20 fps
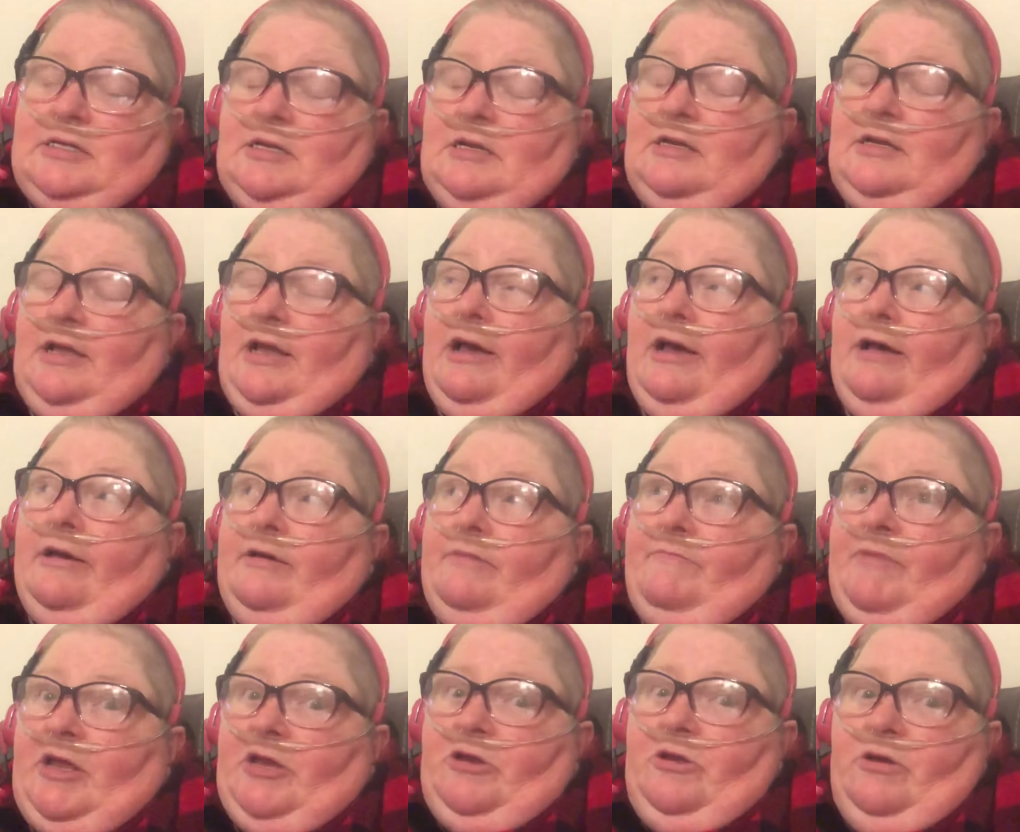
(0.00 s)

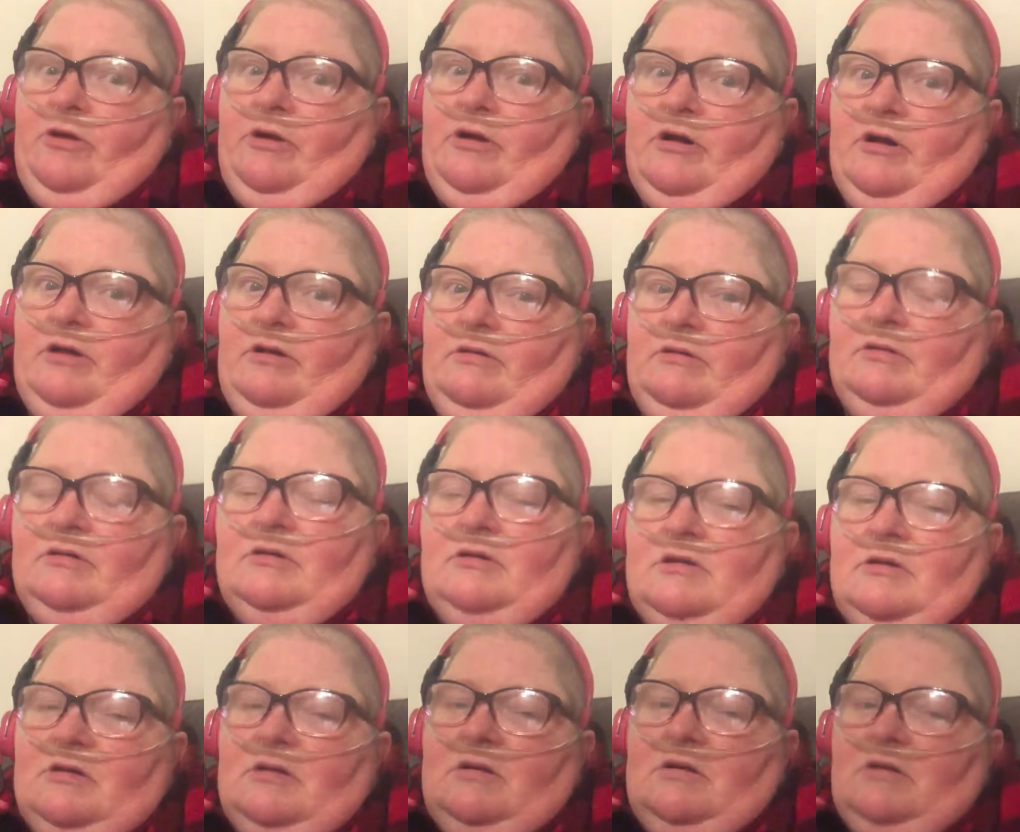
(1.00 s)
Made you hurt.
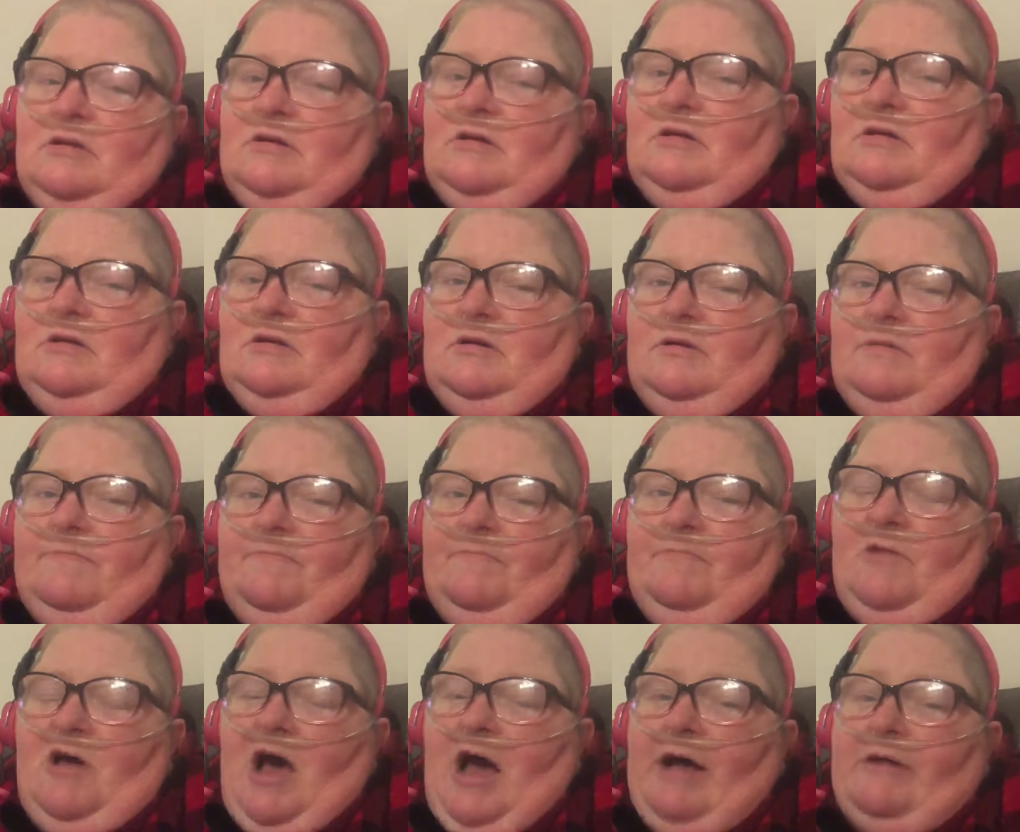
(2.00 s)

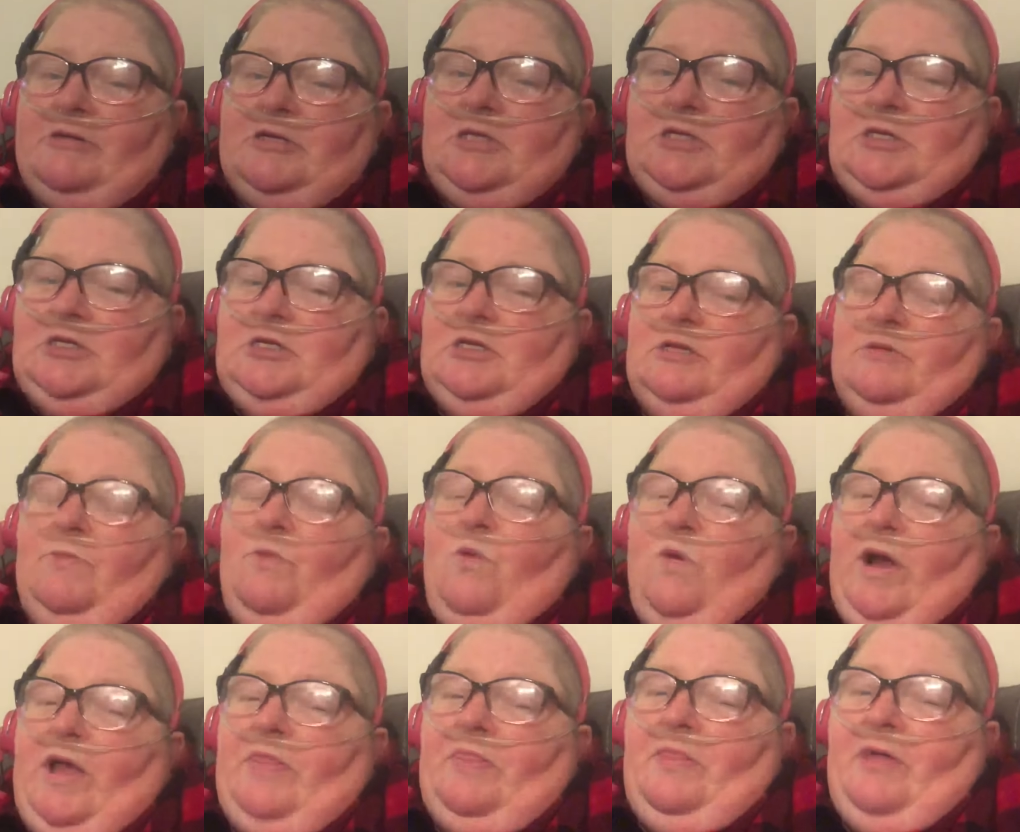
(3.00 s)
I was just to the
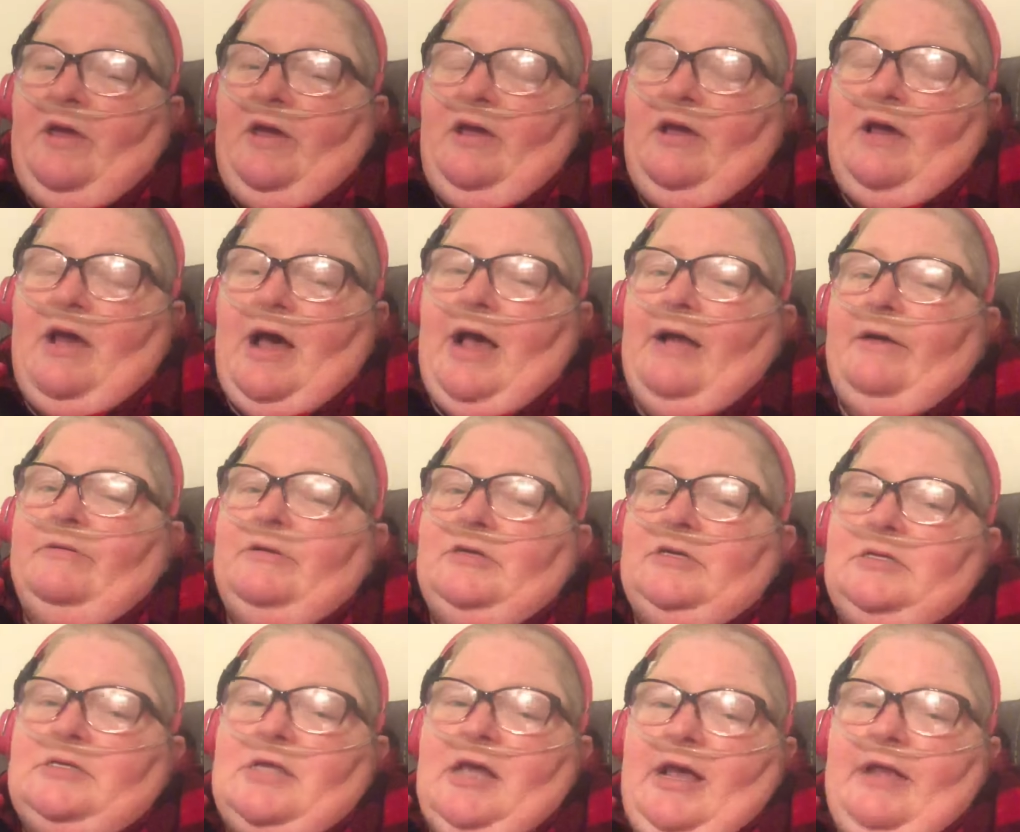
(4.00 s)
point that I
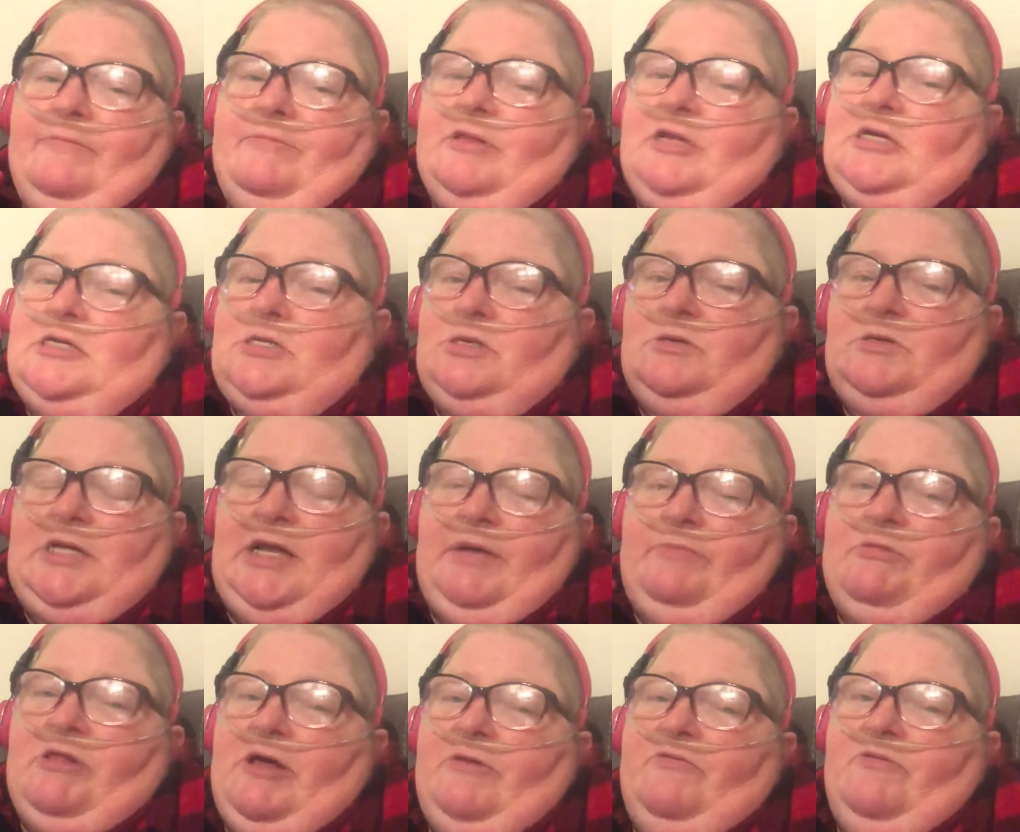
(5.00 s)
was like, please don't take
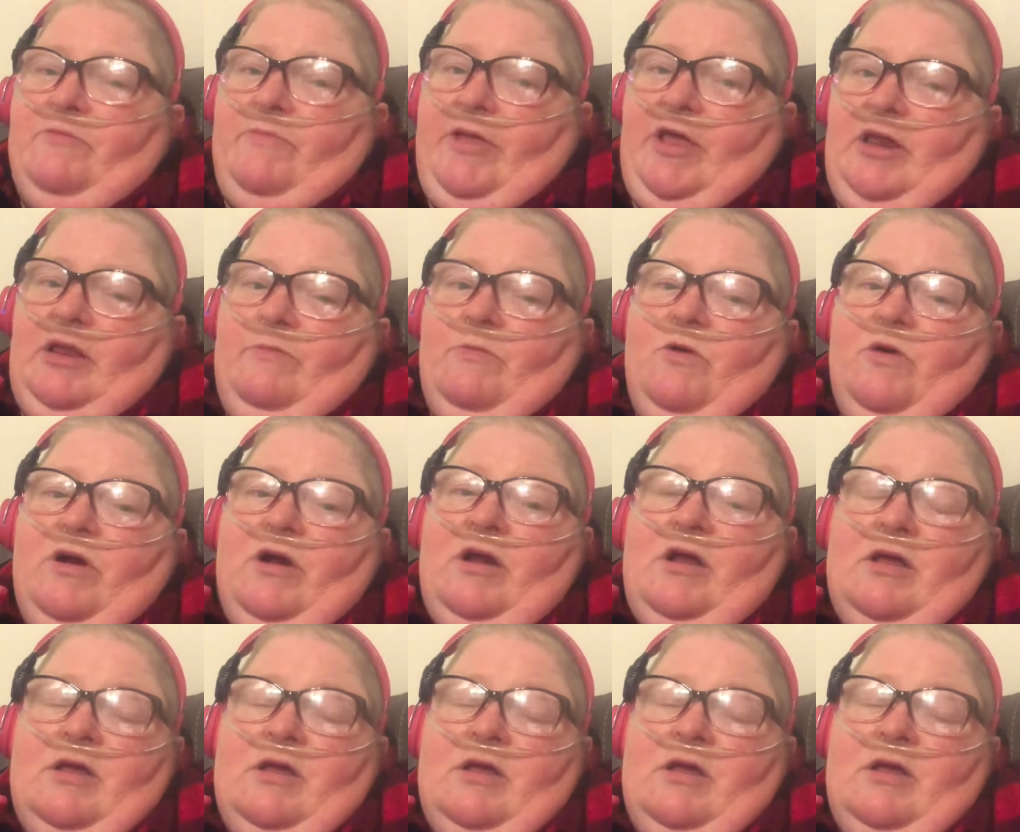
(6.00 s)
blood from me anymore.